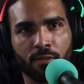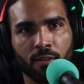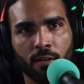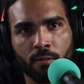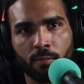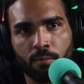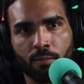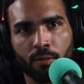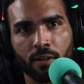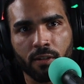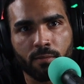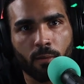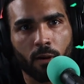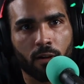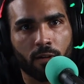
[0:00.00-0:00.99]
are pretty
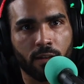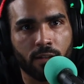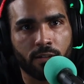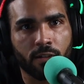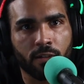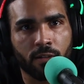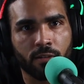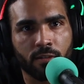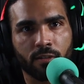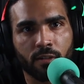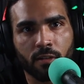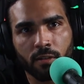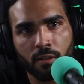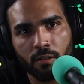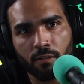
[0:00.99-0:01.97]
smart creatures. They're
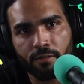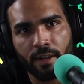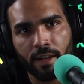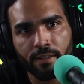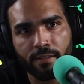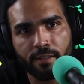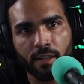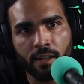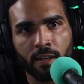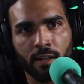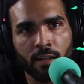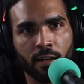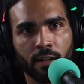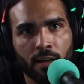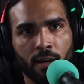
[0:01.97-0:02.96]
a little
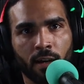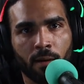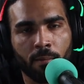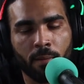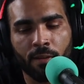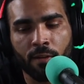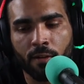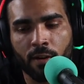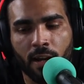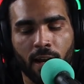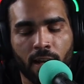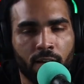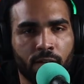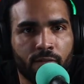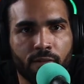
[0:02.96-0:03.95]
feisty, and they're
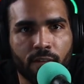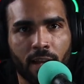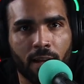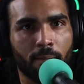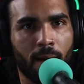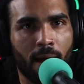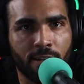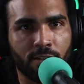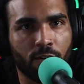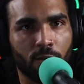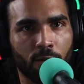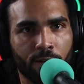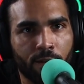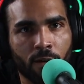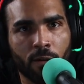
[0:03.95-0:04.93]
kind of like
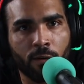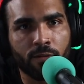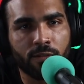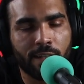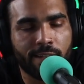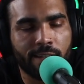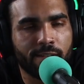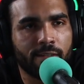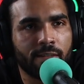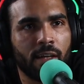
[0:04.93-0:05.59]
magical in their own sense.